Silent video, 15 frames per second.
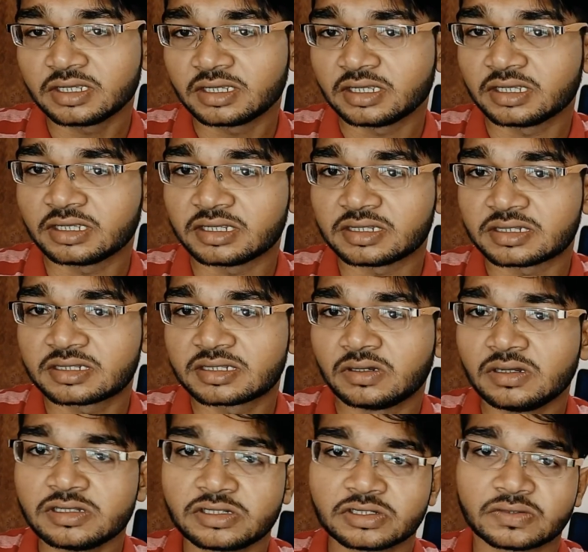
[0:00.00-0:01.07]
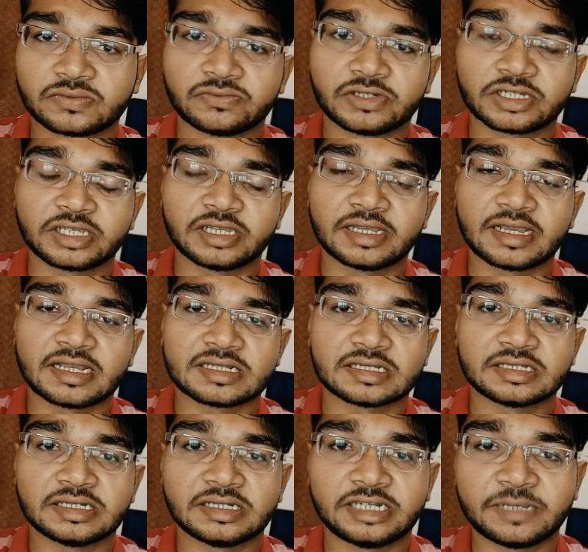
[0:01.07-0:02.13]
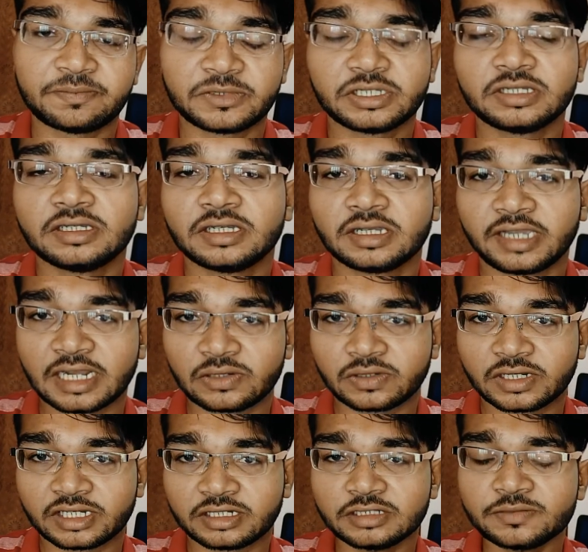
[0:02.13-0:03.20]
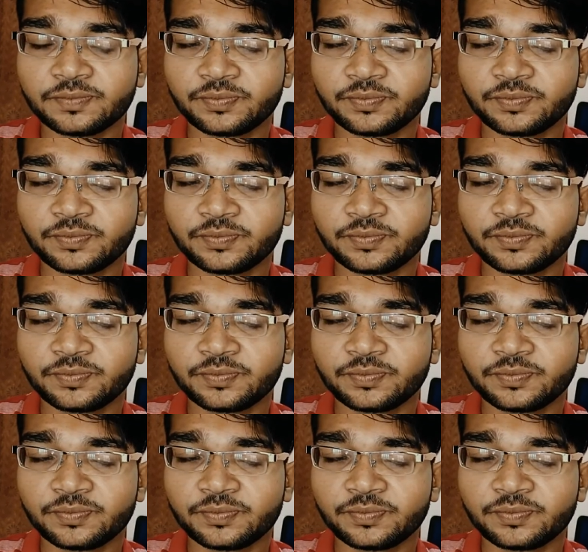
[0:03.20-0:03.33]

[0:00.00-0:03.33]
is also working as a depth calculator